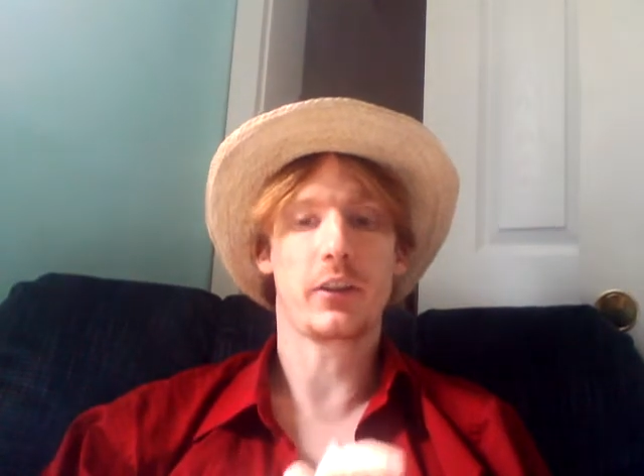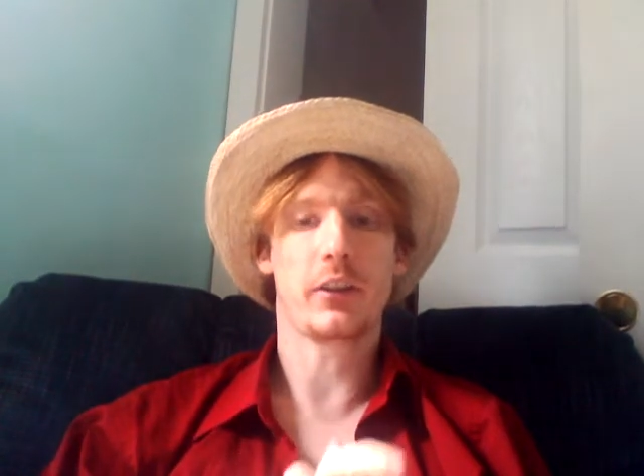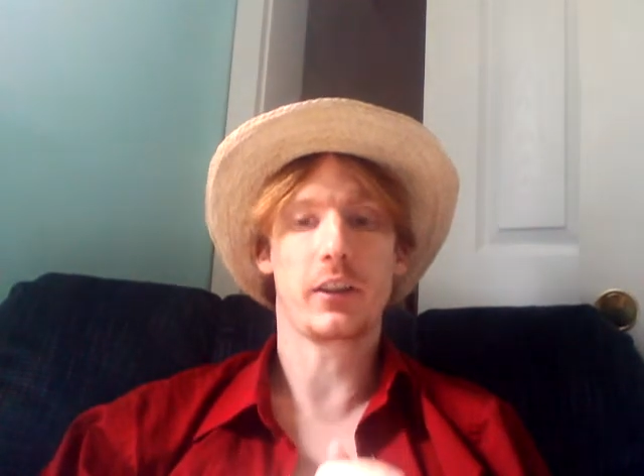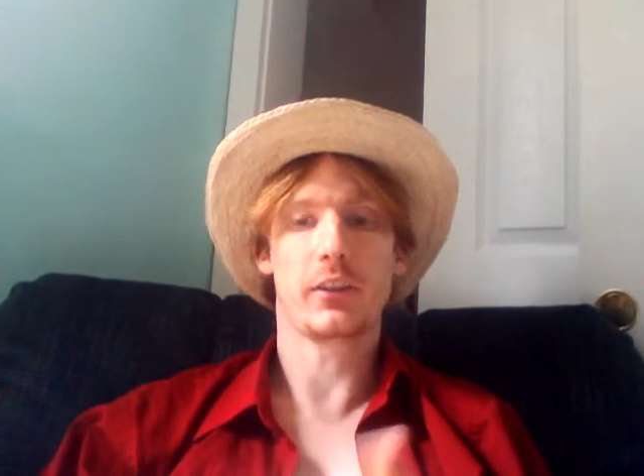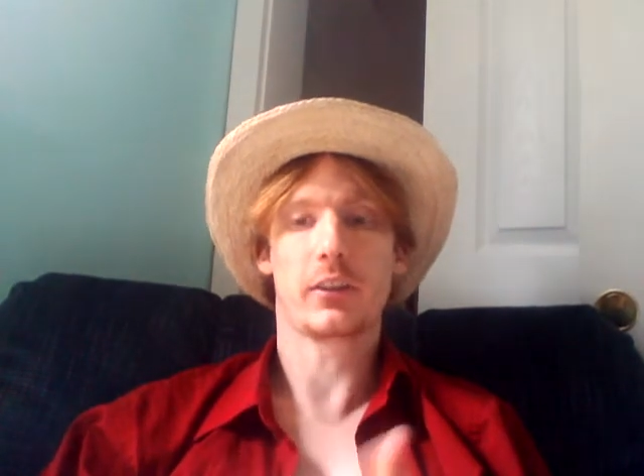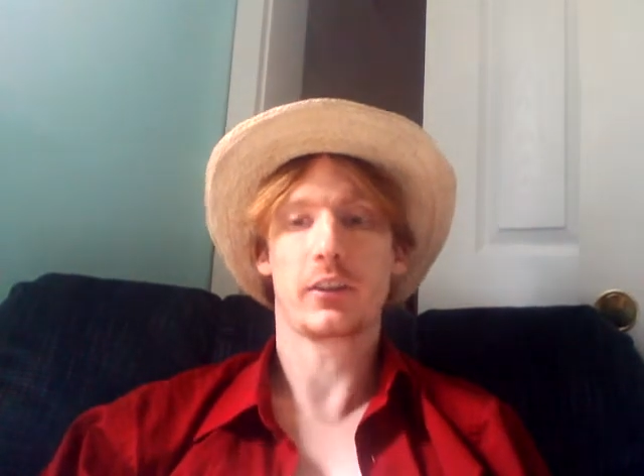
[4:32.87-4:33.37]
It
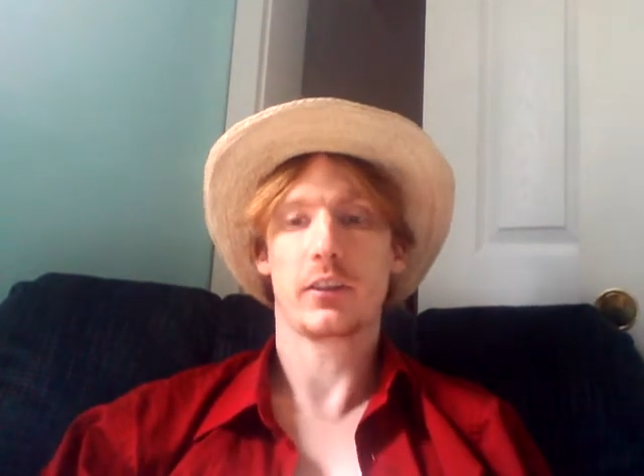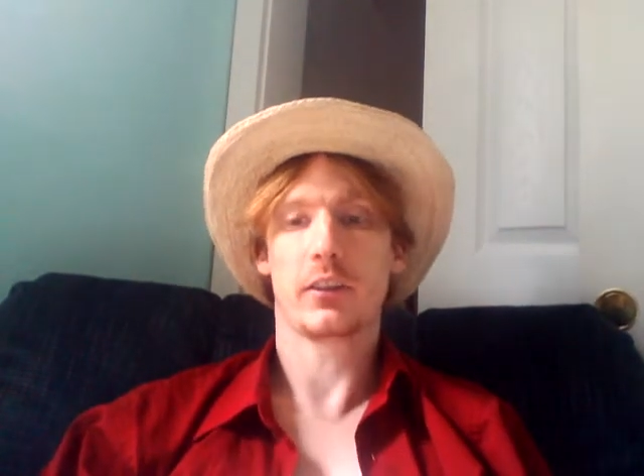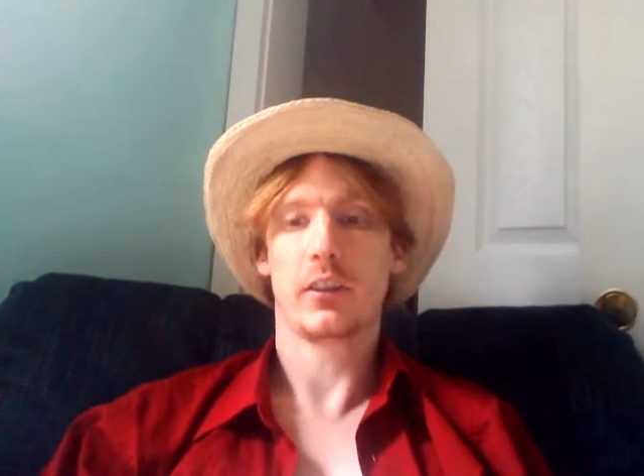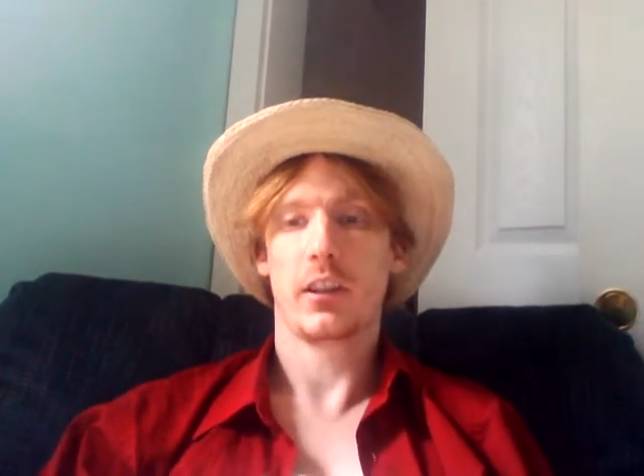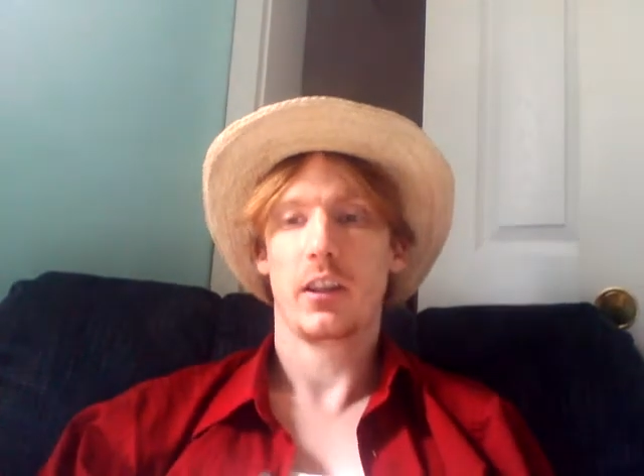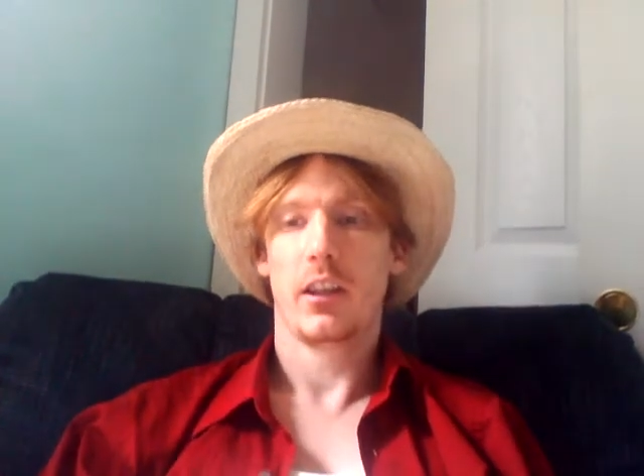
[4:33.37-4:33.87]
says
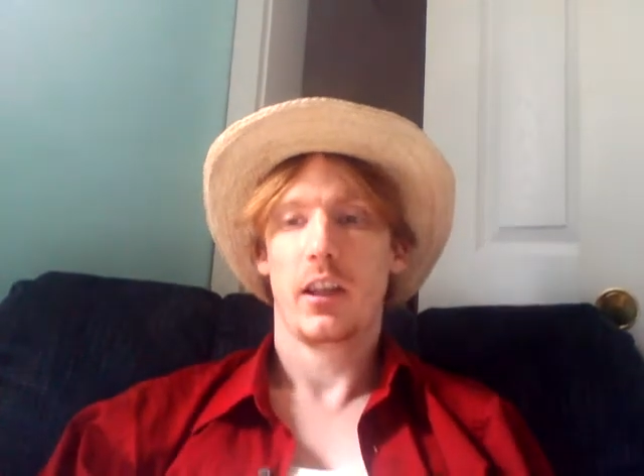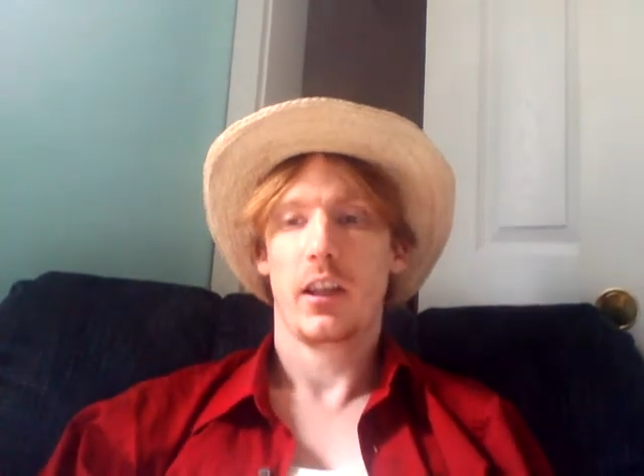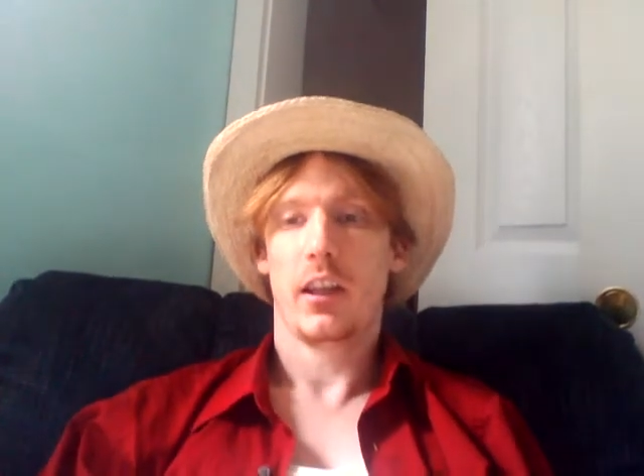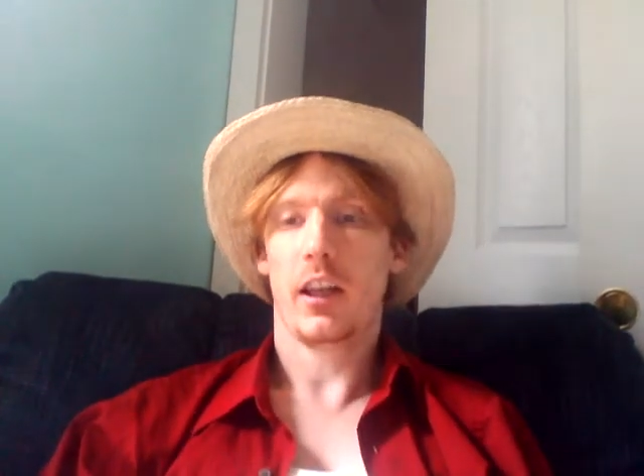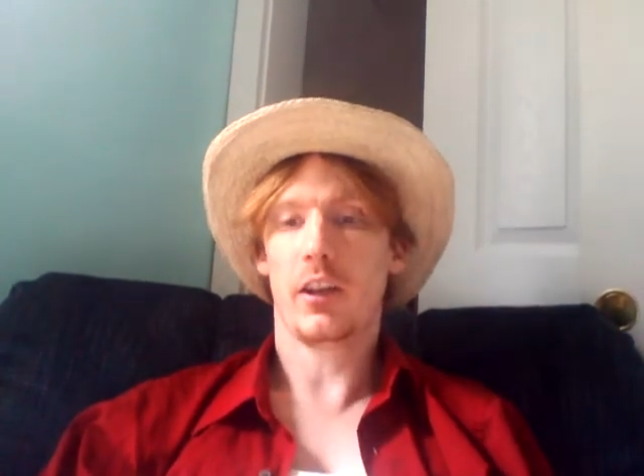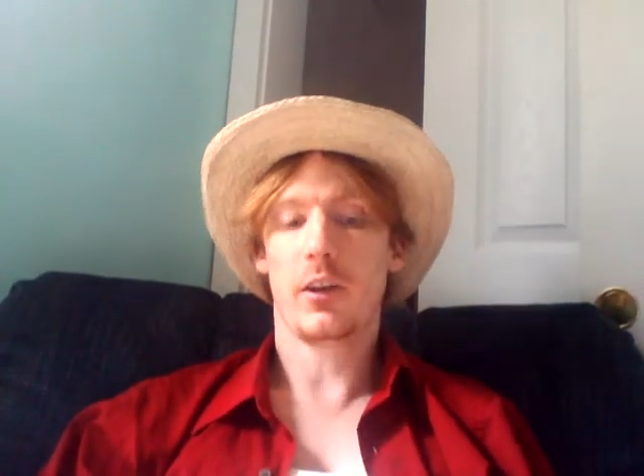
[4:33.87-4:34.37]

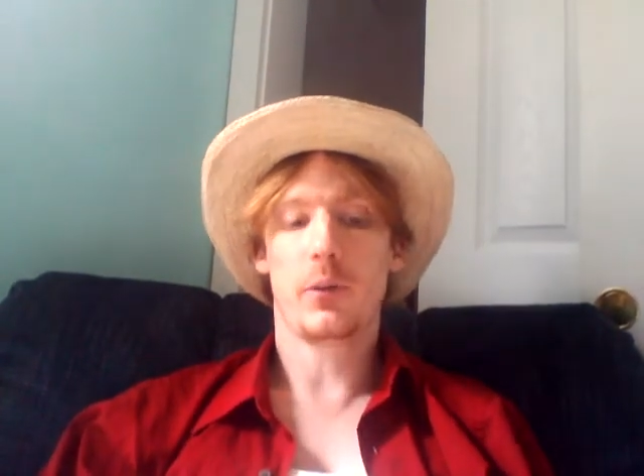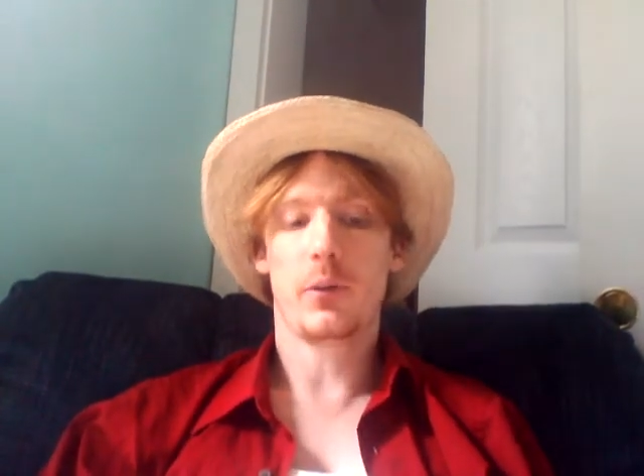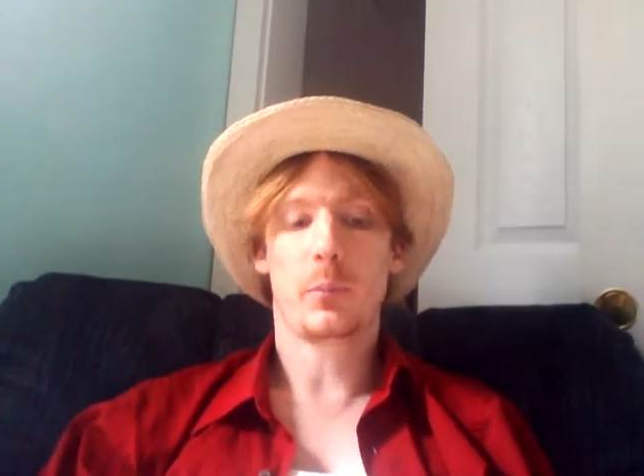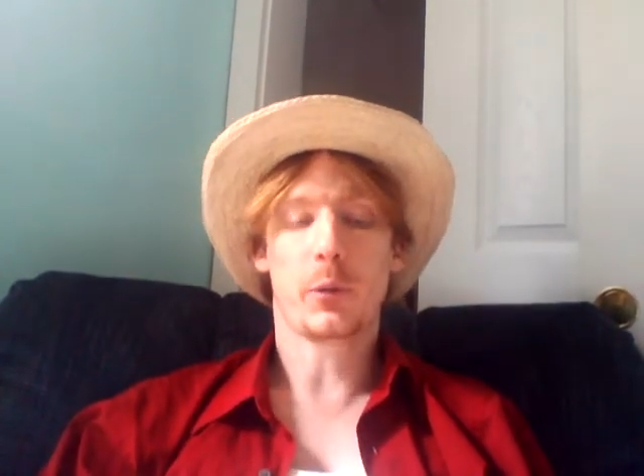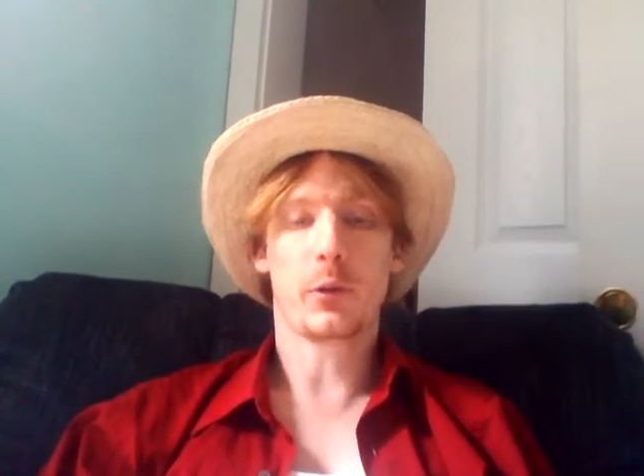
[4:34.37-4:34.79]
hello